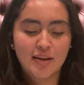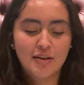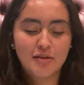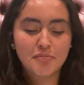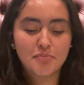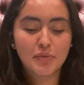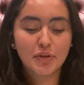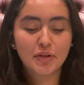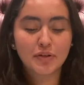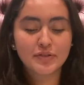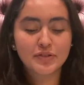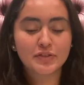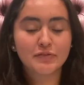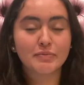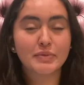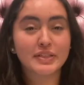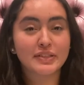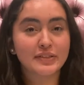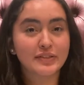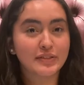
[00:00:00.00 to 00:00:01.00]
Millions of
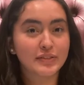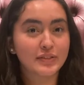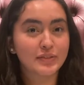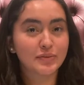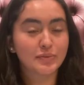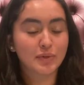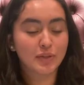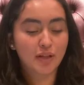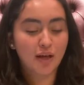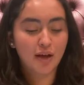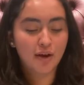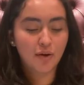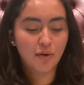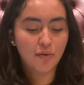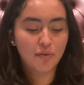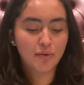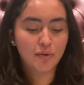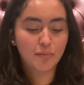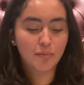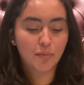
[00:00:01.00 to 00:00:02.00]
businesses rely on
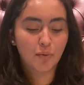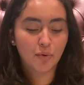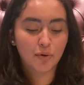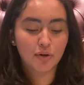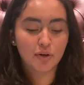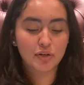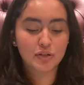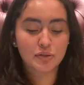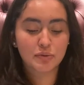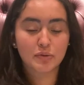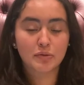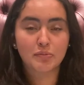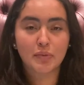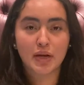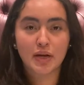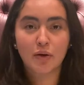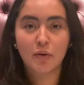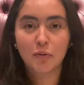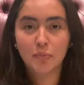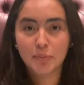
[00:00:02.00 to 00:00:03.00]
the border to remain
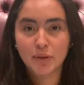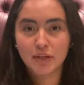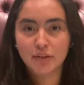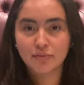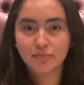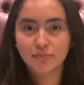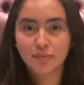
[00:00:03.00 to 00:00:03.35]
open.